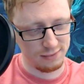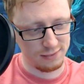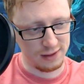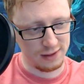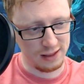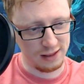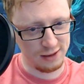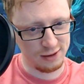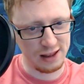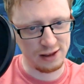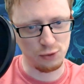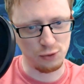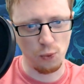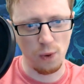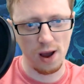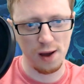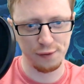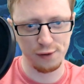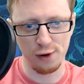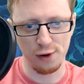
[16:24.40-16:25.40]
It's
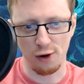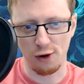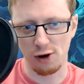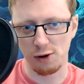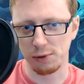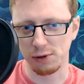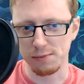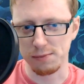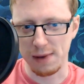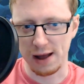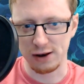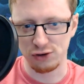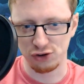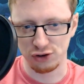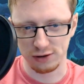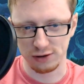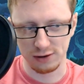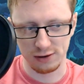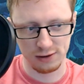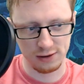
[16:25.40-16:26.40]
worth an honorable
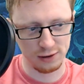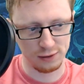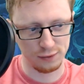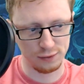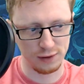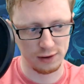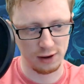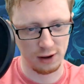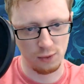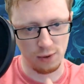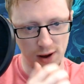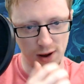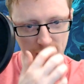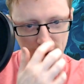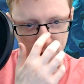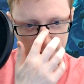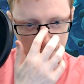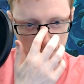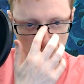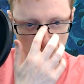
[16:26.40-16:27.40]
mention in this video.
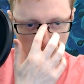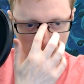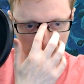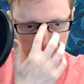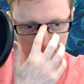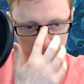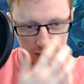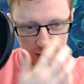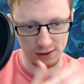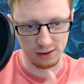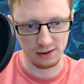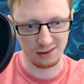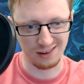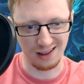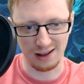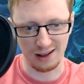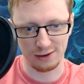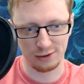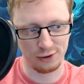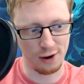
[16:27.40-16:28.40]
In Wild,
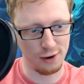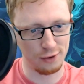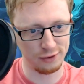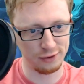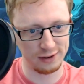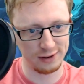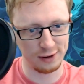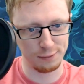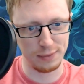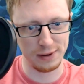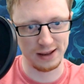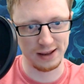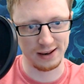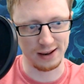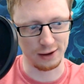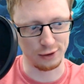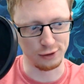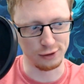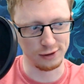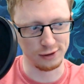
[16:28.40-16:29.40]
I just can't see this being
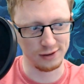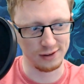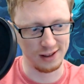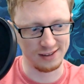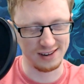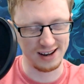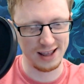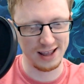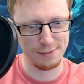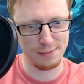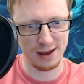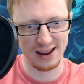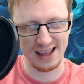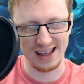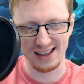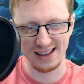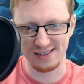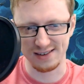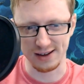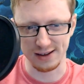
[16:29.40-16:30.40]
that good. It's an 8-mana
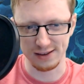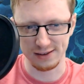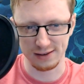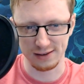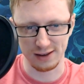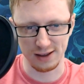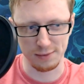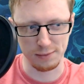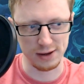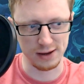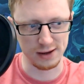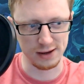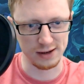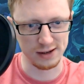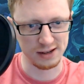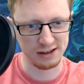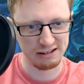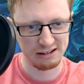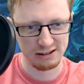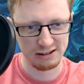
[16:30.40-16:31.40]
8/8. I mean,
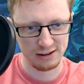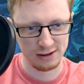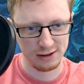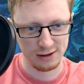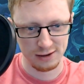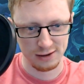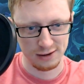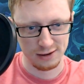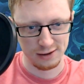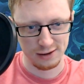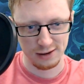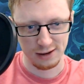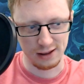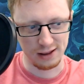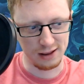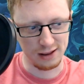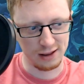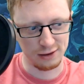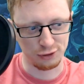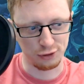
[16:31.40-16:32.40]

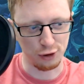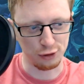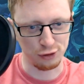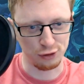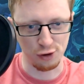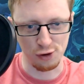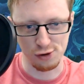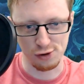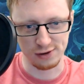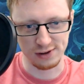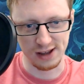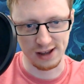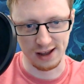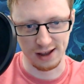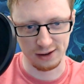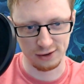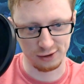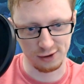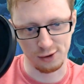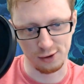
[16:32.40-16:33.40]
it's got taunt,
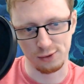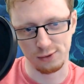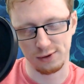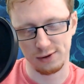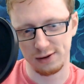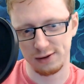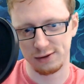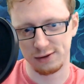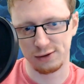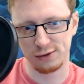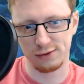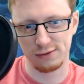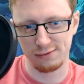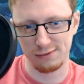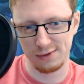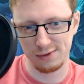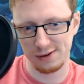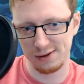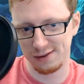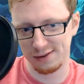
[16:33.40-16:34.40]
yeah. So,
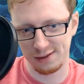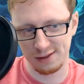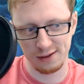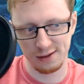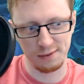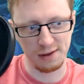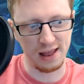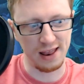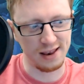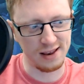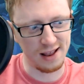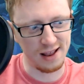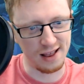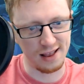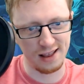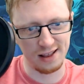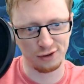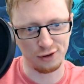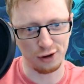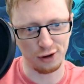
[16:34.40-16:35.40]
and
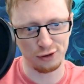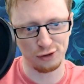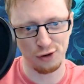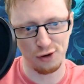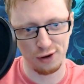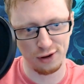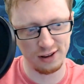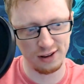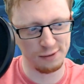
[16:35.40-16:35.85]
it's got taunt.